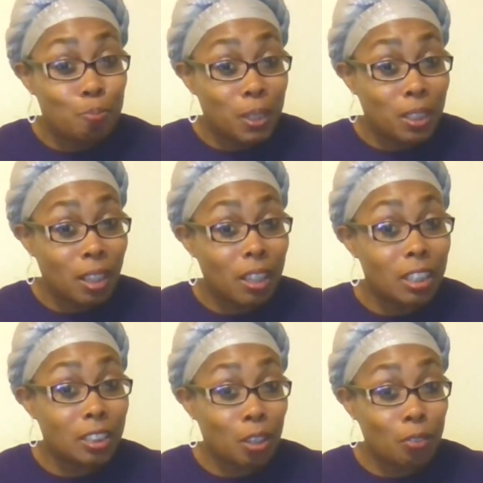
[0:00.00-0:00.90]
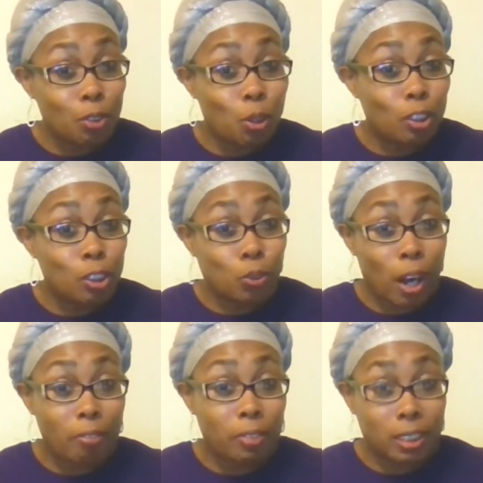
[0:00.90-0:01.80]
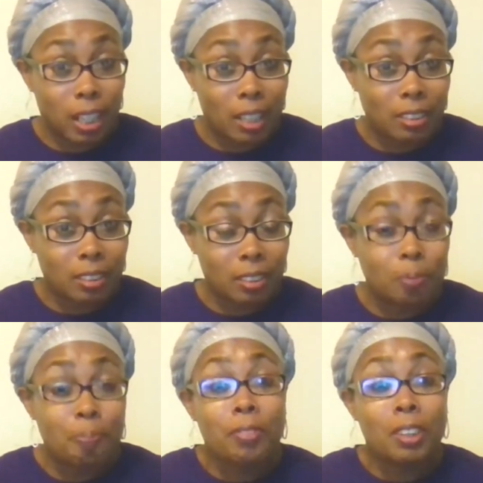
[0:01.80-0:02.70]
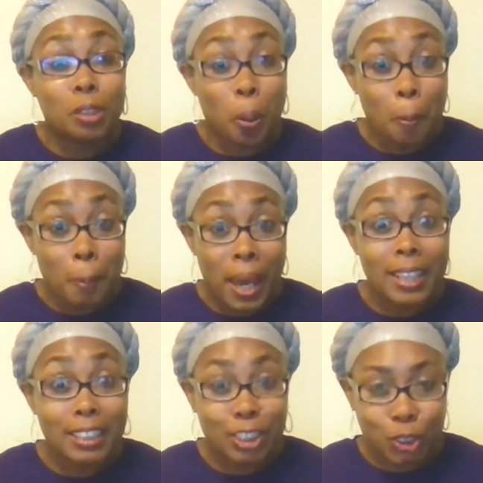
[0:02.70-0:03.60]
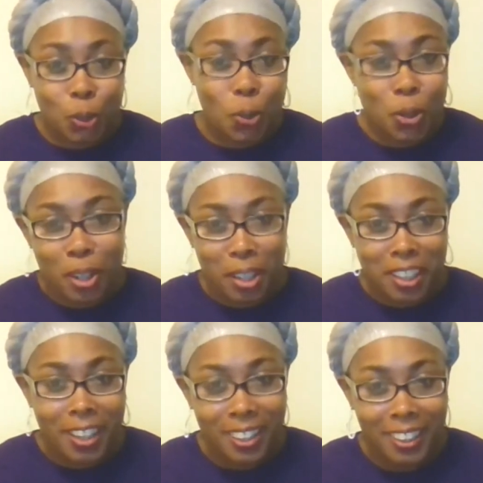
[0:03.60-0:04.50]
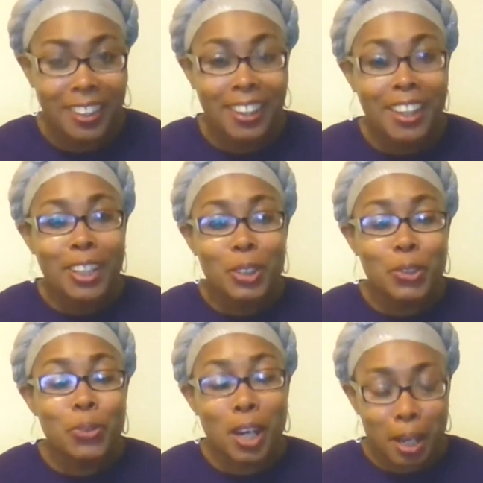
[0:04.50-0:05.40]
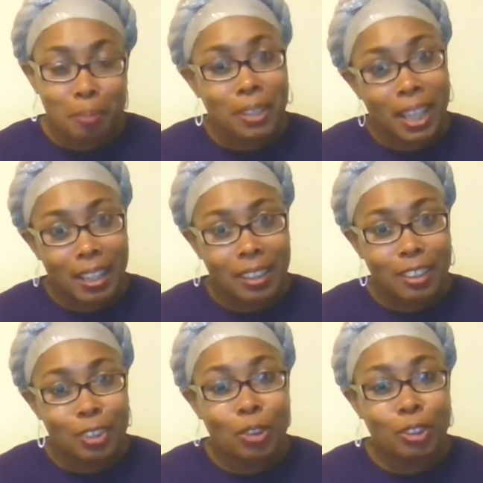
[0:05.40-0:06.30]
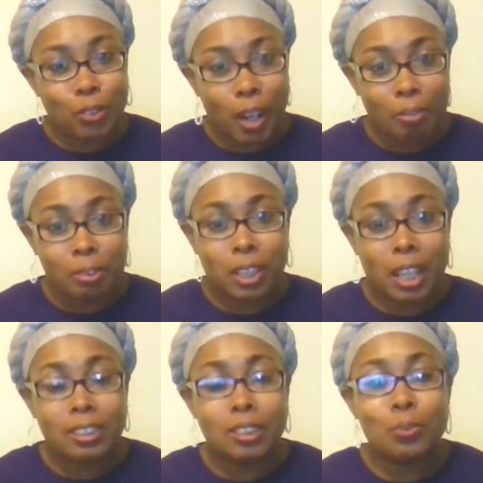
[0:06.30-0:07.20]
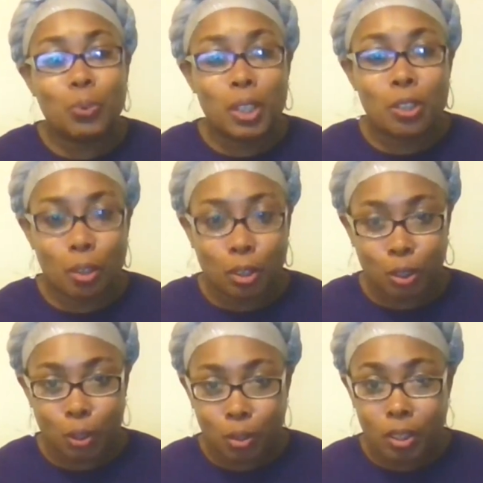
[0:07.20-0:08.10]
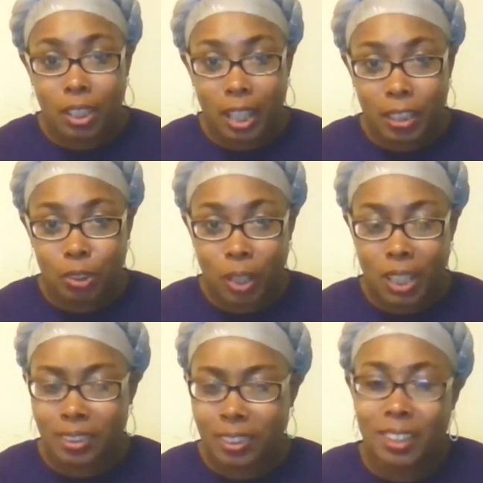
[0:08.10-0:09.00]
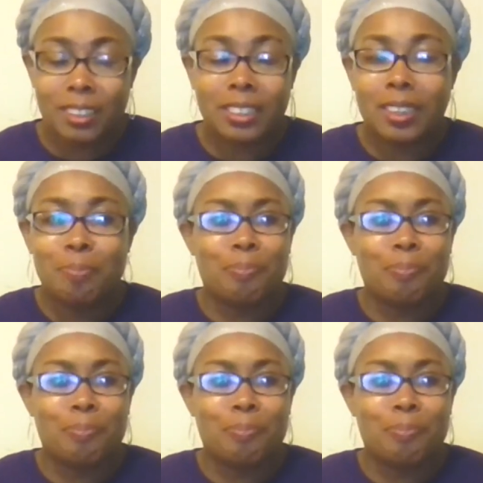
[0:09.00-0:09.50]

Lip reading: because of your driver's license. So make sure you update your driver's license with your current address, and it's